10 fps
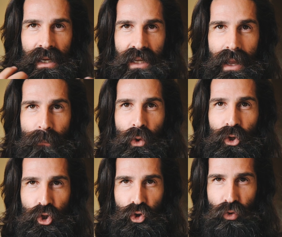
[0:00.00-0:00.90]
a lot more
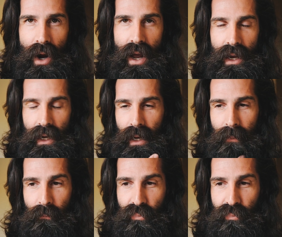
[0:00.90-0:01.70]
dry and